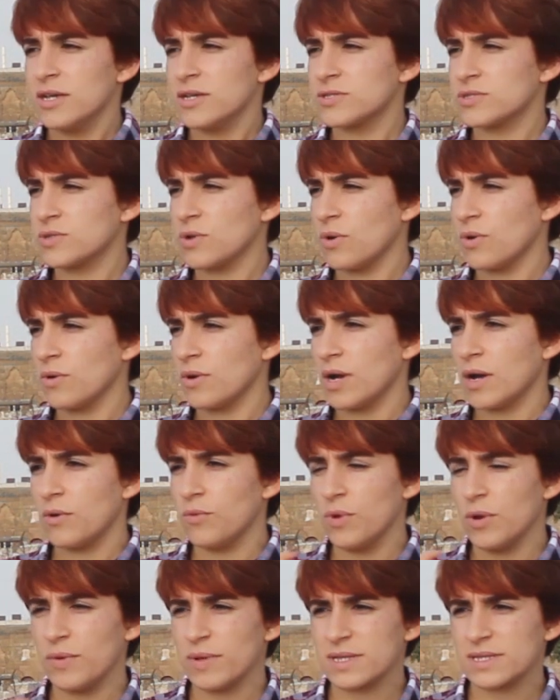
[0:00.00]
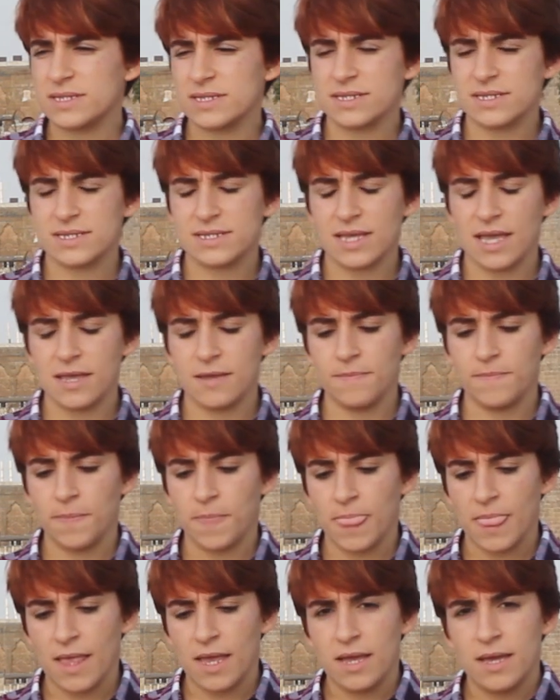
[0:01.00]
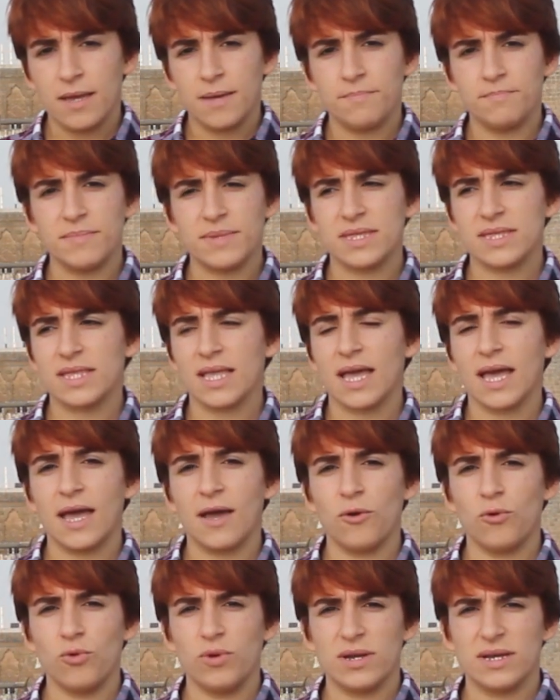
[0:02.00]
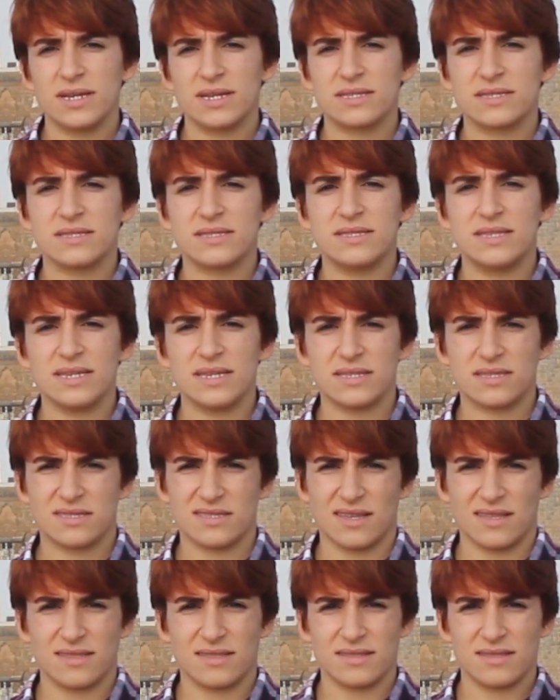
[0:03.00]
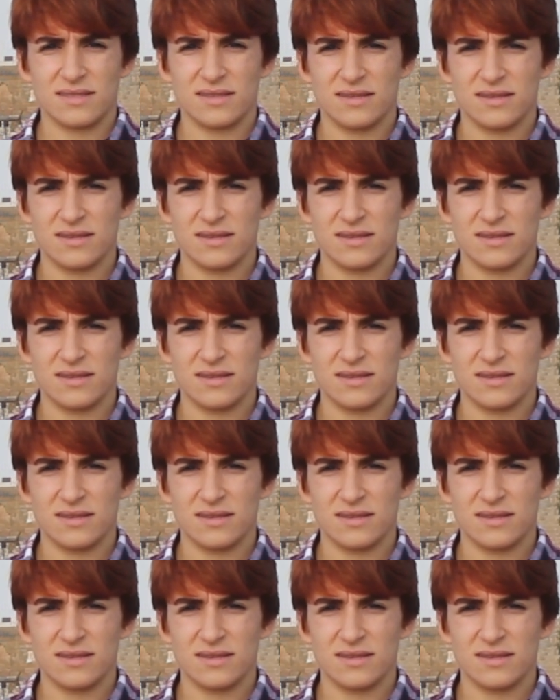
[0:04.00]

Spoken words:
So we will say min awditan.